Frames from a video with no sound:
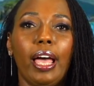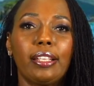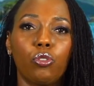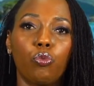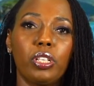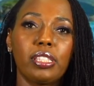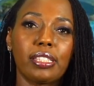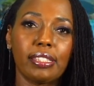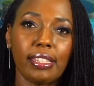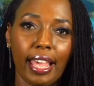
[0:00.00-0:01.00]
as the
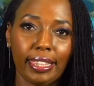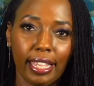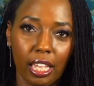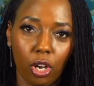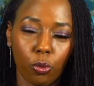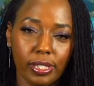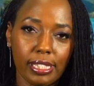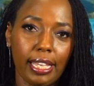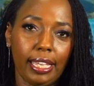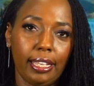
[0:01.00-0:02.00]
risks that lie
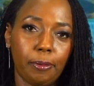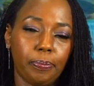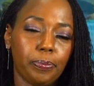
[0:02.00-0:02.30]
outside.